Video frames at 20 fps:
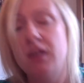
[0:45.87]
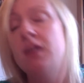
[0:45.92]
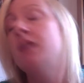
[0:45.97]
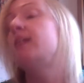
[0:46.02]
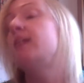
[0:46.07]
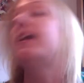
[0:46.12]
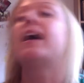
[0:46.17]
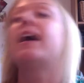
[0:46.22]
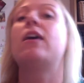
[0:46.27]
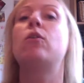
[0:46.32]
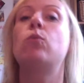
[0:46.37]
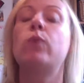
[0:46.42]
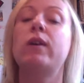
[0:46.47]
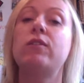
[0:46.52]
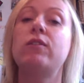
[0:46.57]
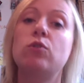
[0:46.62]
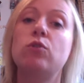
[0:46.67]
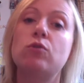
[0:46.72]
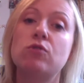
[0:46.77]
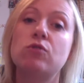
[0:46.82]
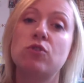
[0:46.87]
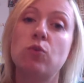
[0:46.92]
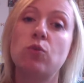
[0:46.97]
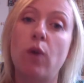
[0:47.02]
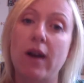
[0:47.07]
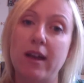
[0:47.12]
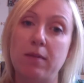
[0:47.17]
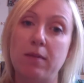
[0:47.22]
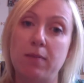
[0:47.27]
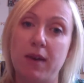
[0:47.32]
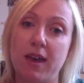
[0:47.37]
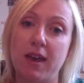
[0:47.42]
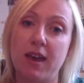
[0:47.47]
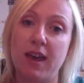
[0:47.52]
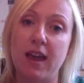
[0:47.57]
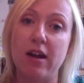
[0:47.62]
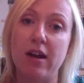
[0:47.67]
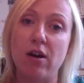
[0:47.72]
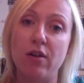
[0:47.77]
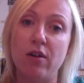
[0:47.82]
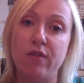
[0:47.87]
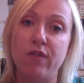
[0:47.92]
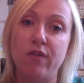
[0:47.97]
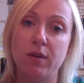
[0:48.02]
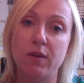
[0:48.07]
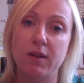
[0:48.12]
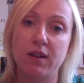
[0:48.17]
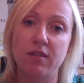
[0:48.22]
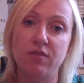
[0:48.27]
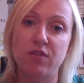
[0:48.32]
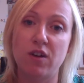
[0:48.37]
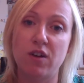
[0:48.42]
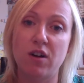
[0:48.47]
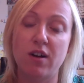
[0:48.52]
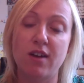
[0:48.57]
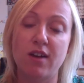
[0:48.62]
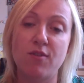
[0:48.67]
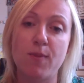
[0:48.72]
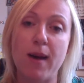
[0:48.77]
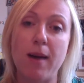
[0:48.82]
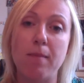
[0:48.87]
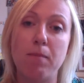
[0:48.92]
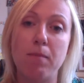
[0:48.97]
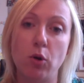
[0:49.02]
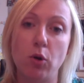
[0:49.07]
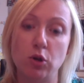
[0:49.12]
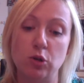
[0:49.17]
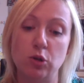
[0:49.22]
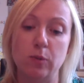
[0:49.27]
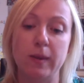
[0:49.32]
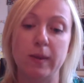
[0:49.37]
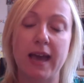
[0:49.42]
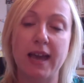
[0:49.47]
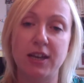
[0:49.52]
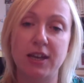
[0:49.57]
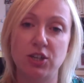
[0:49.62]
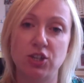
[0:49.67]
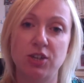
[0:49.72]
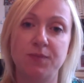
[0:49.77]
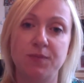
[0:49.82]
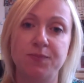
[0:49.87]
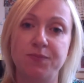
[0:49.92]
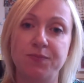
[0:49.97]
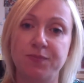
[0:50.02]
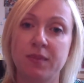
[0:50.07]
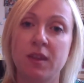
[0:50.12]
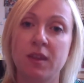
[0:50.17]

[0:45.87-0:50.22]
Now, we've talked quite a bit in our Fluent in 5 about multiplication.